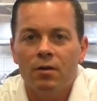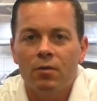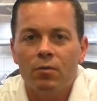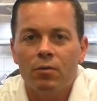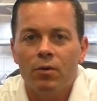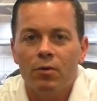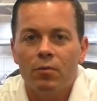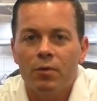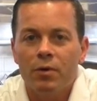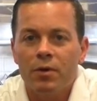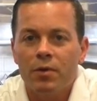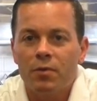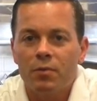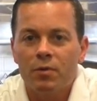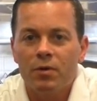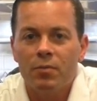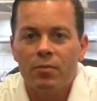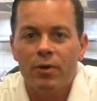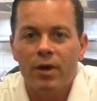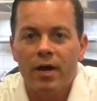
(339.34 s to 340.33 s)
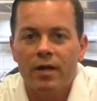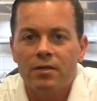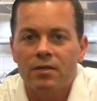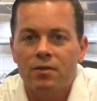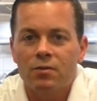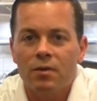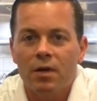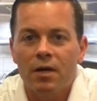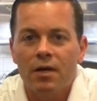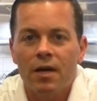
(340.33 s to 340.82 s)
we're in week 3 of
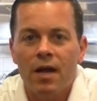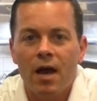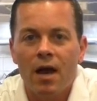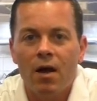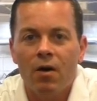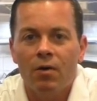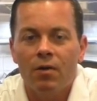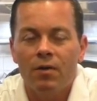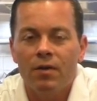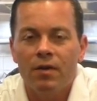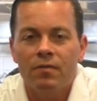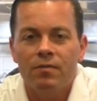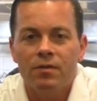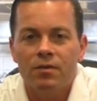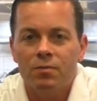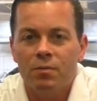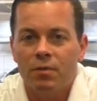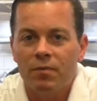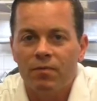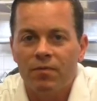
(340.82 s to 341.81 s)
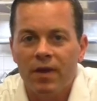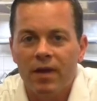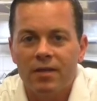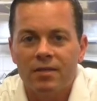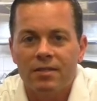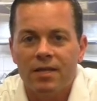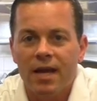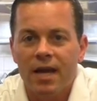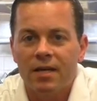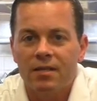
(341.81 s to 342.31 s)
practice right now, and they've just been
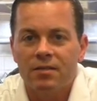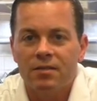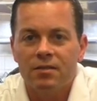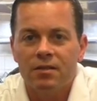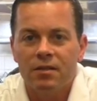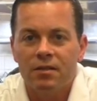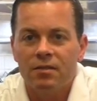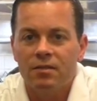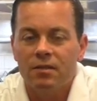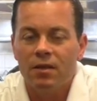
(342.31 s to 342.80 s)
fantastic.